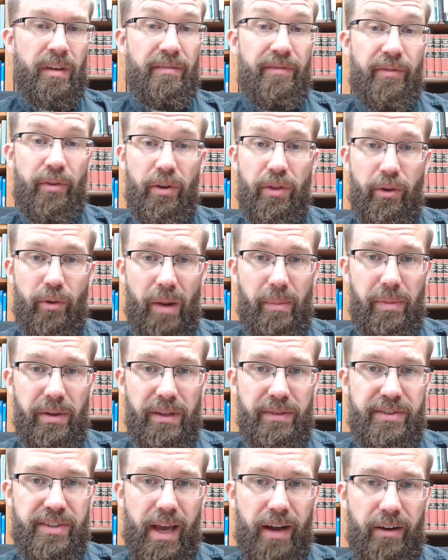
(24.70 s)
Further, I
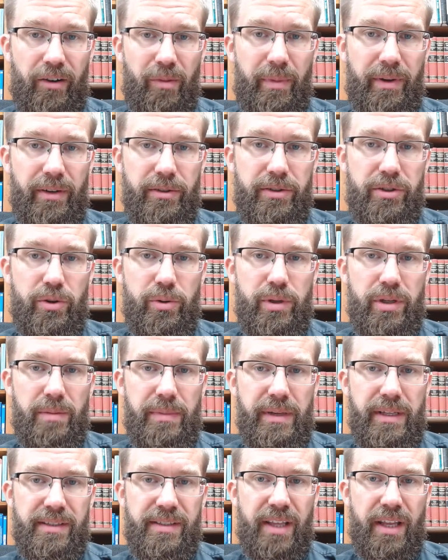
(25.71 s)
believe sacramental union
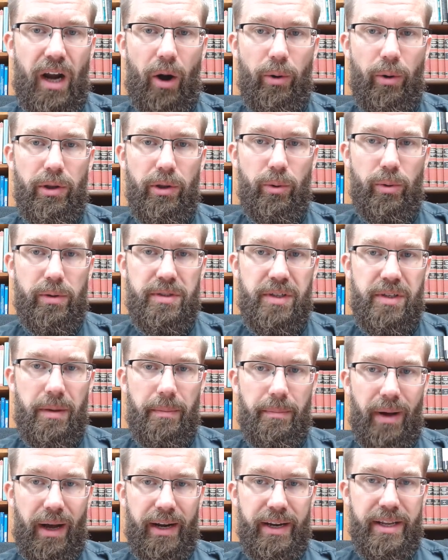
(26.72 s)
means that our Lord's
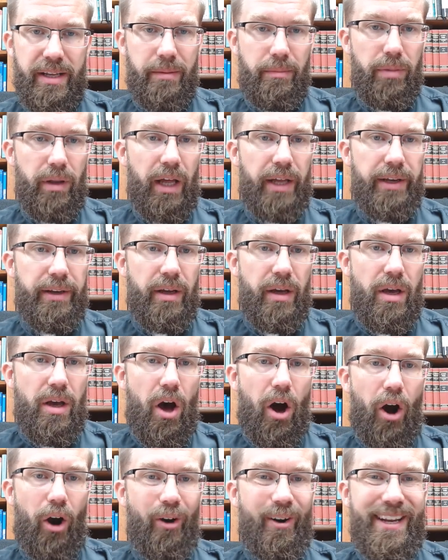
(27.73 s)
body and blood
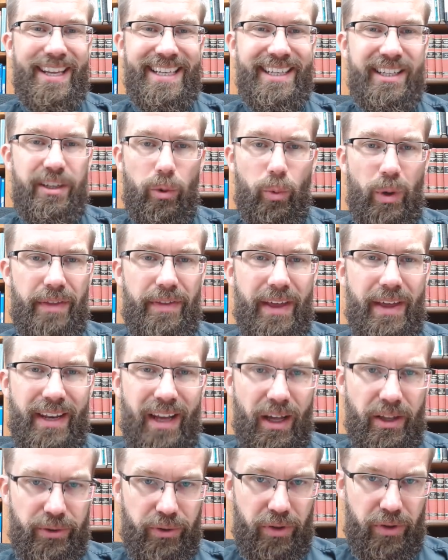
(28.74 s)
are in with and
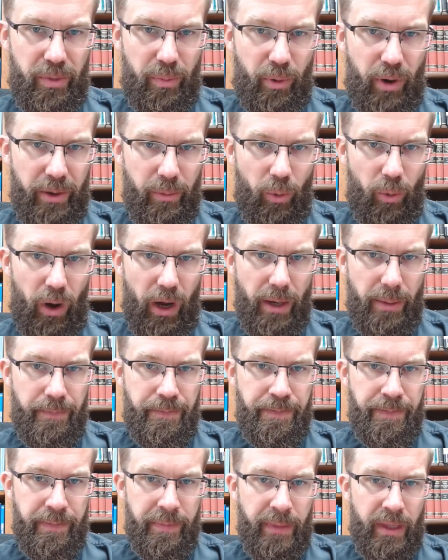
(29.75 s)
under the bread and wine.
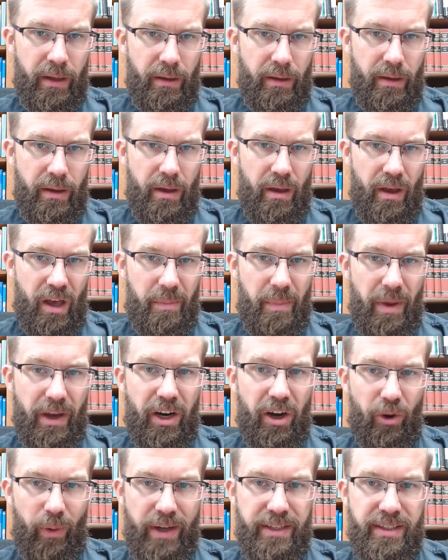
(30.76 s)
Am I
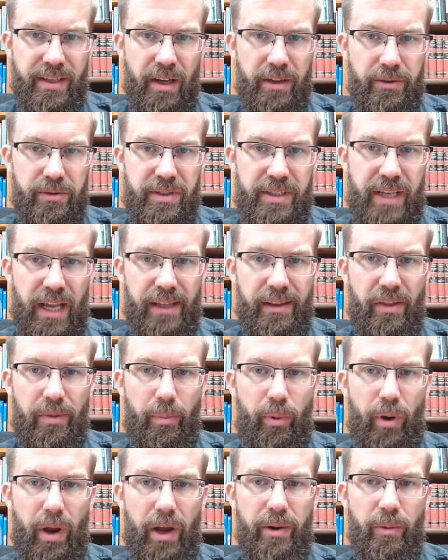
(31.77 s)
correct to understand that the
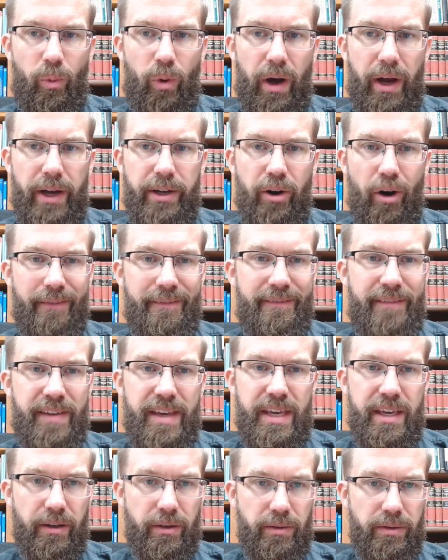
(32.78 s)
bread and wine are
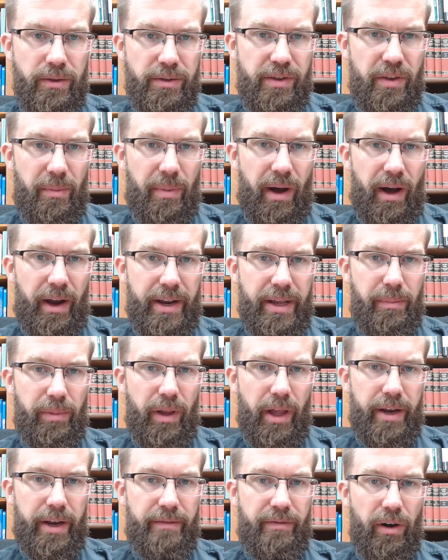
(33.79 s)
vehicles of the body and
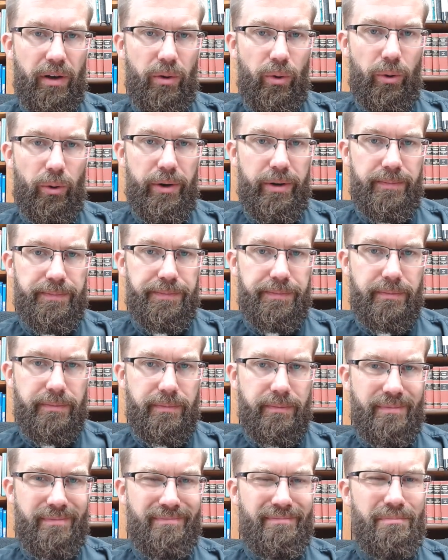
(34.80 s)
blood of our Lord,
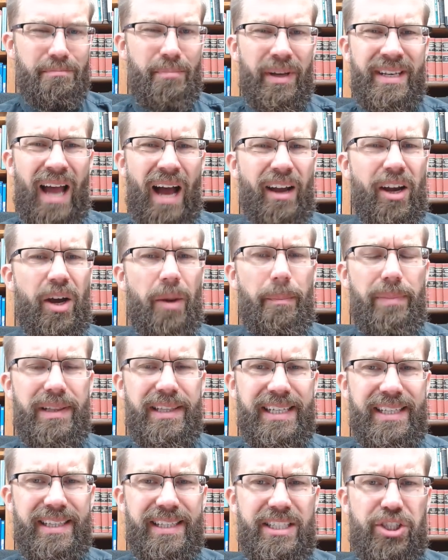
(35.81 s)
but not
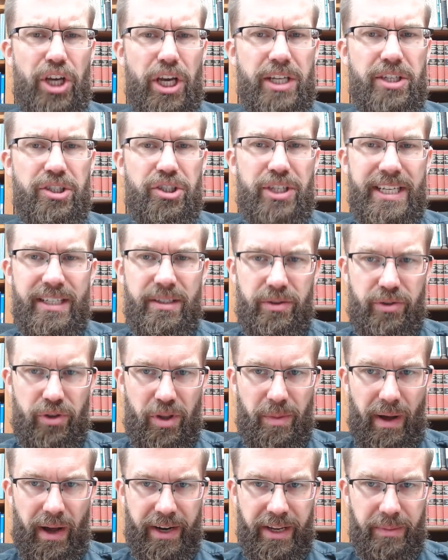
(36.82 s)
completely changed into the
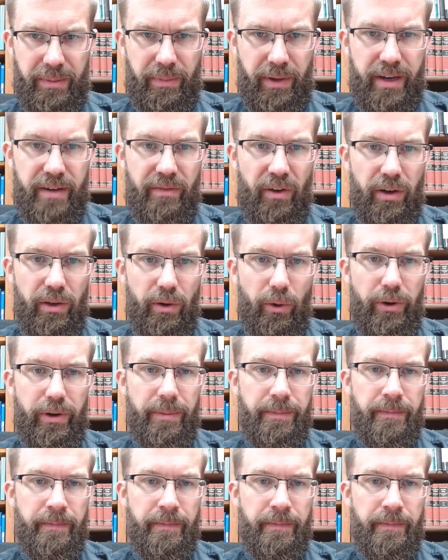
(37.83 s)
body and blood of our Lord?